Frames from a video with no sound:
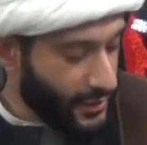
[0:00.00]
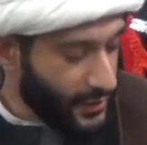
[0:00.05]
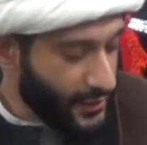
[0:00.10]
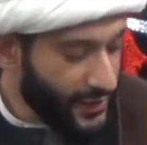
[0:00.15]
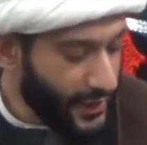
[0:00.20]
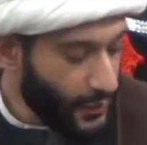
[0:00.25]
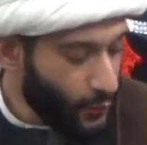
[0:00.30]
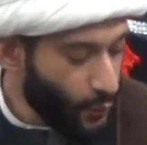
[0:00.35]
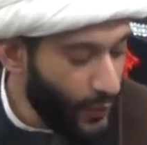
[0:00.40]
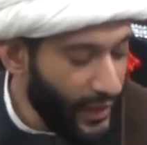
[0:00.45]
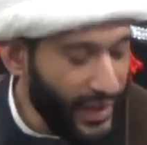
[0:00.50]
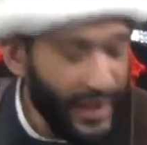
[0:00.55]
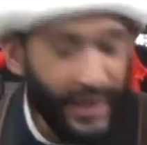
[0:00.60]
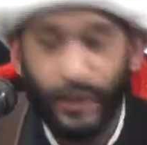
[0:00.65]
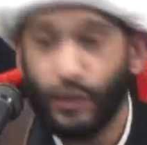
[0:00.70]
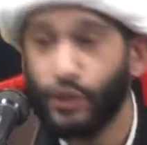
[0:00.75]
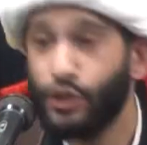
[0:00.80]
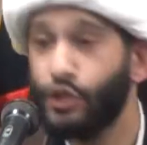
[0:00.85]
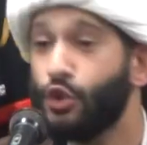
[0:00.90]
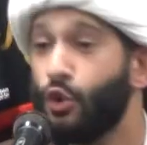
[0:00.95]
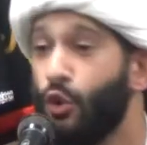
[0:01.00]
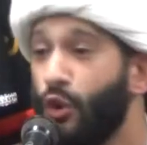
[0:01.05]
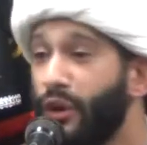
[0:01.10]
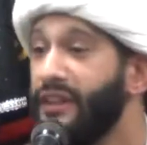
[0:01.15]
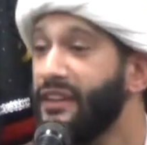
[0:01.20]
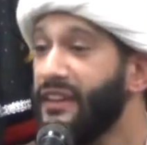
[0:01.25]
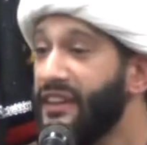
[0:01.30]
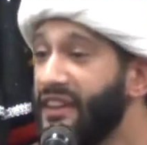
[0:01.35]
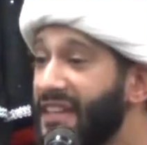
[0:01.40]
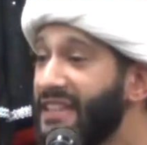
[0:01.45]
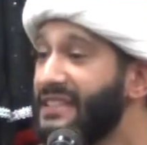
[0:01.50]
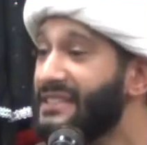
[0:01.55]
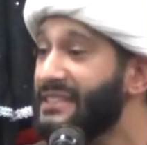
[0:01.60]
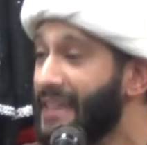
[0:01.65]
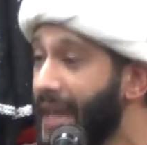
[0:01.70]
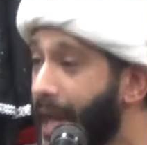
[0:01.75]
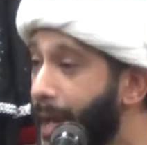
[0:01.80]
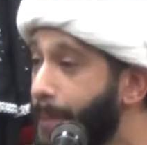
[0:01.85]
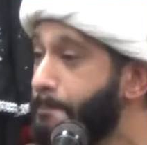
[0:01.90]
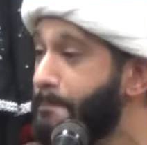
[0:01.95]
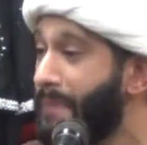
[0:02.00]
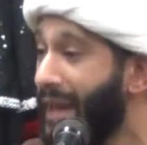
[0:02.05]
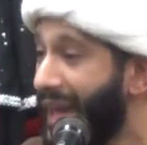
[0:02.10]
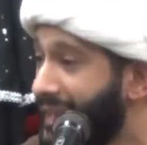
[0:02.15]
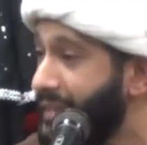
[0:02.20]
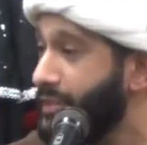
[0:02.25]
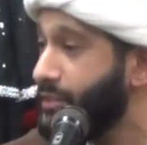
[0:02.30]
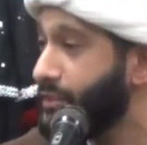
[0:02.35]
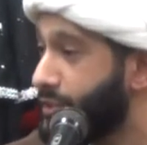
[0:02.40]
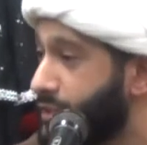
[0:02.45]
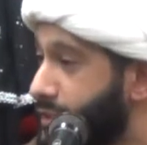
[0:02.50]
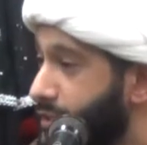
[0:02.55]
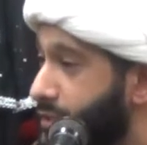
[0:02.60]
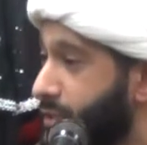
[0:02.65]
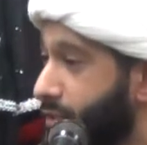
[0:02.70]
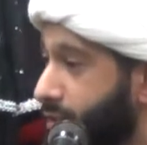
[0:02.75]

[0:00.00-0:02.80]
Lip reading: that we join these campaigns